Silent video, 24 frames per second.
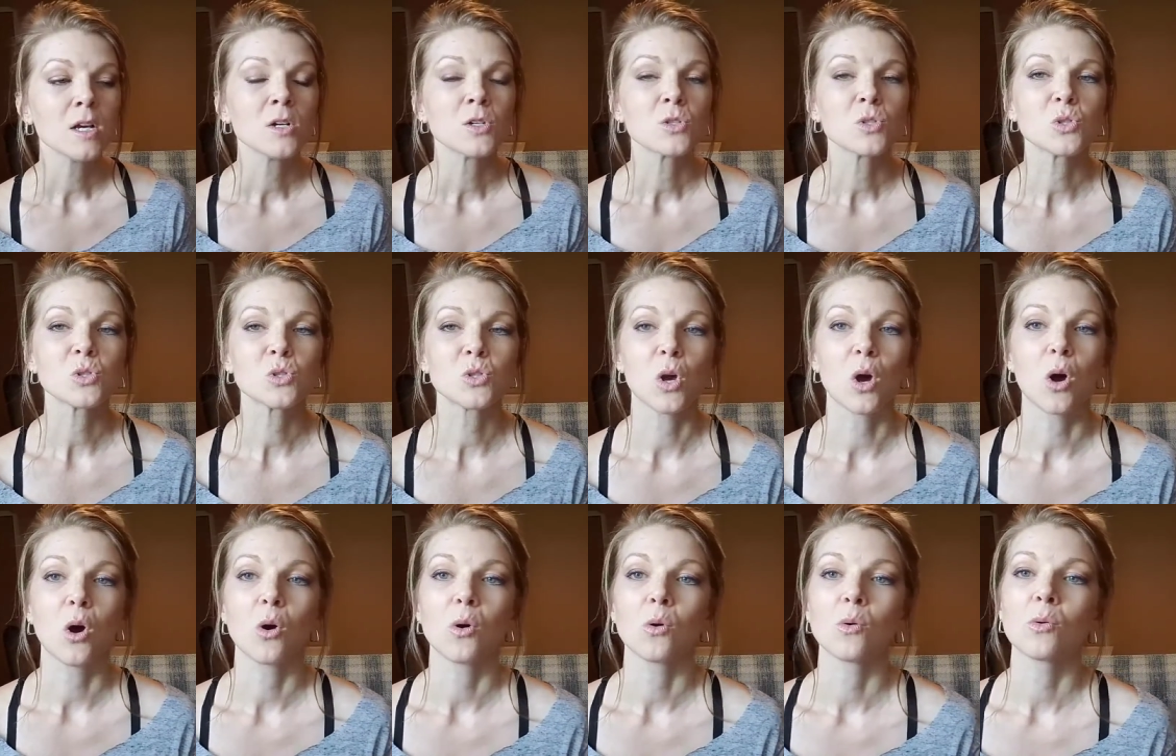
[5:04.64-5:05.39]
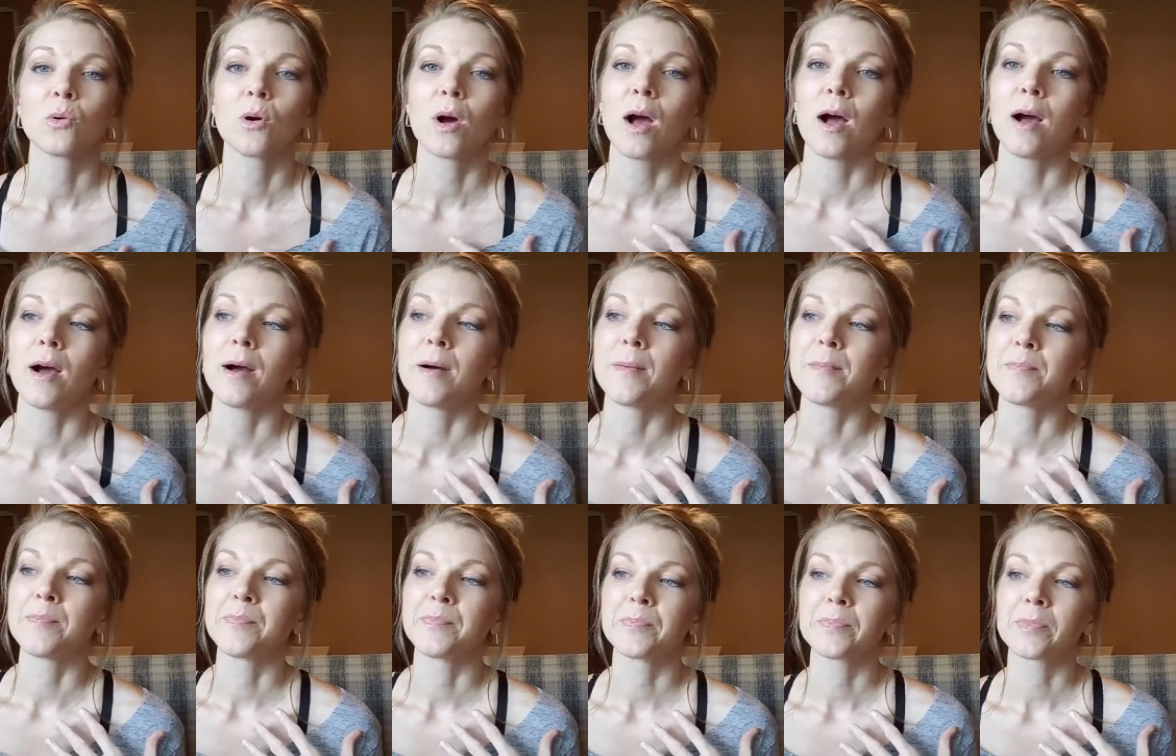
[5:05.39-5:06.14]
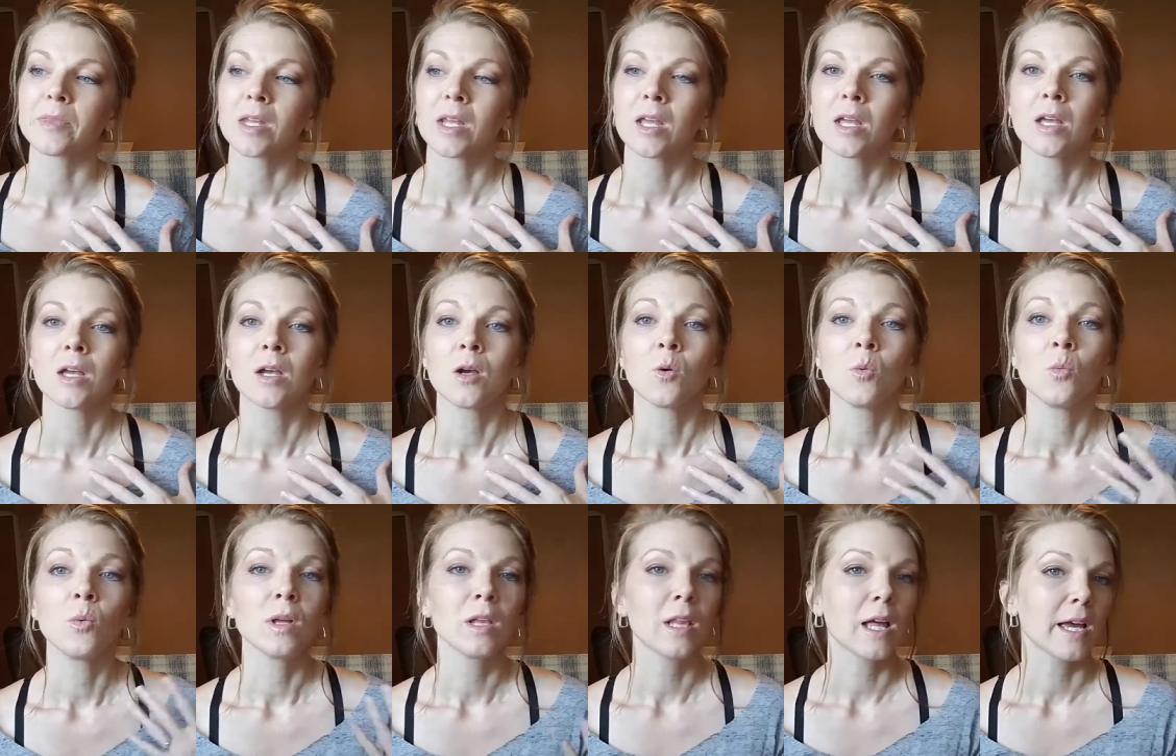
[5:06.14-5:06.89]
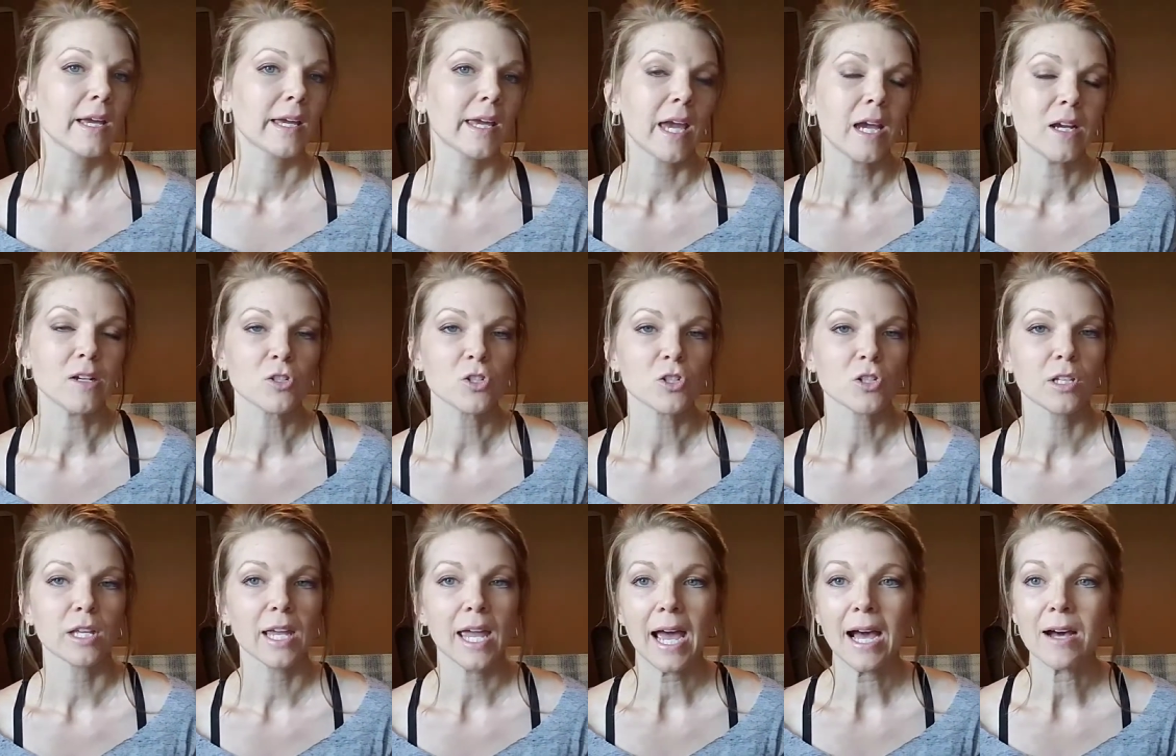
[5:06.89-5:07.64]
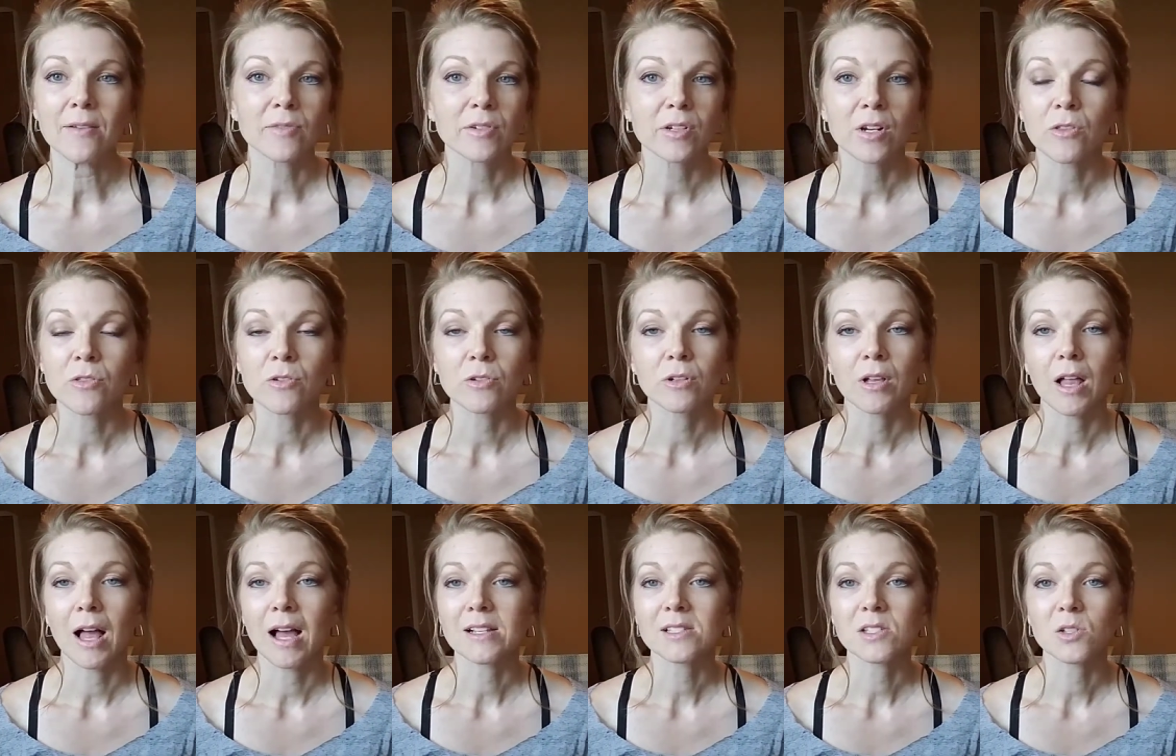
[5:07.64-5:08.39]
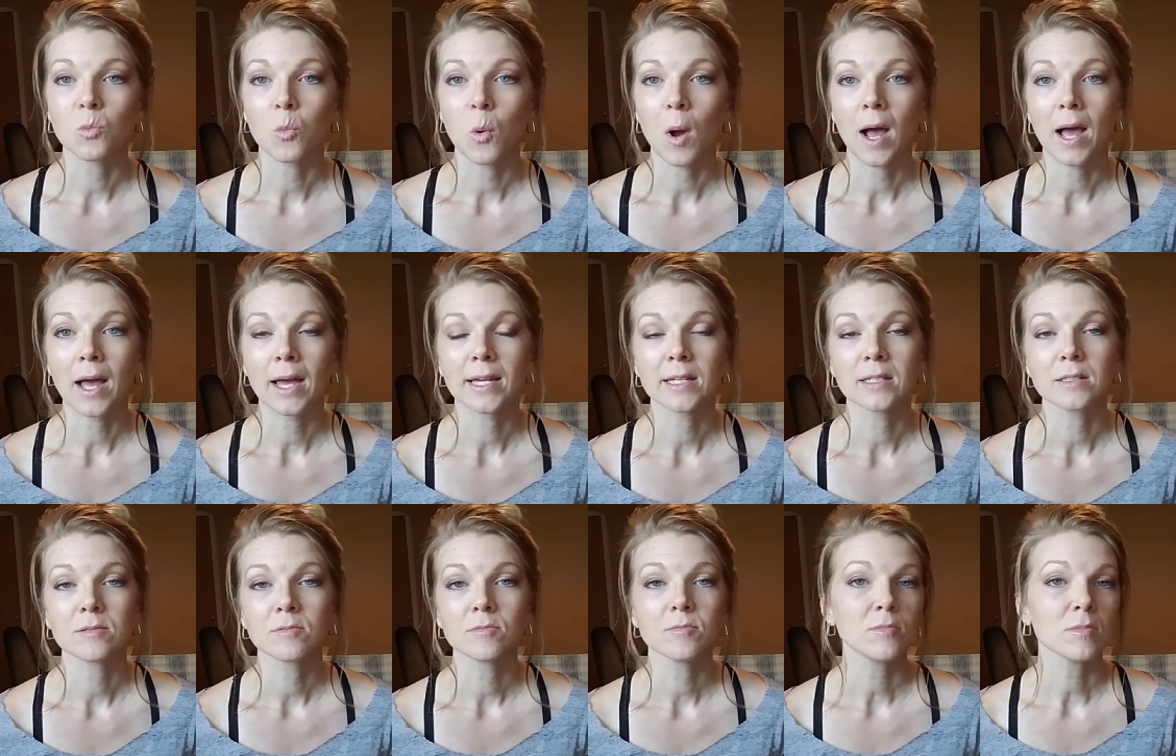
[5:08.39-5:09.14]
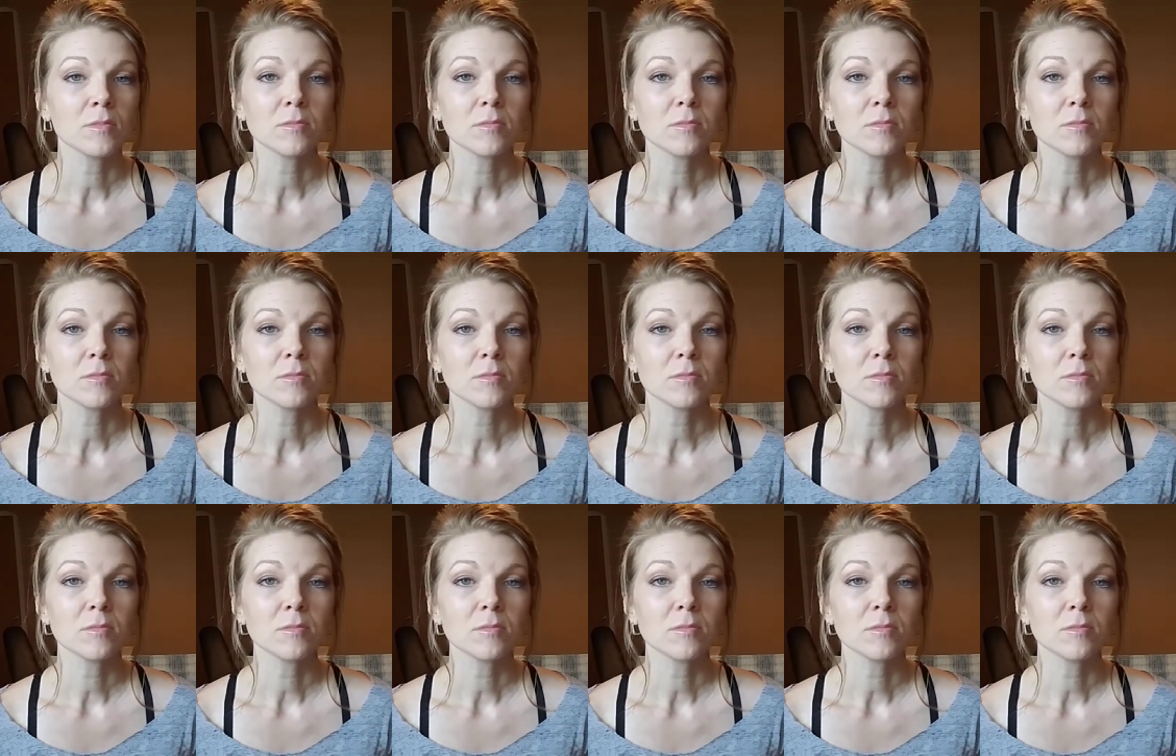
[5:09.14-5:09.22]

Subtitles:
So, will I occasionally have another glass of wine?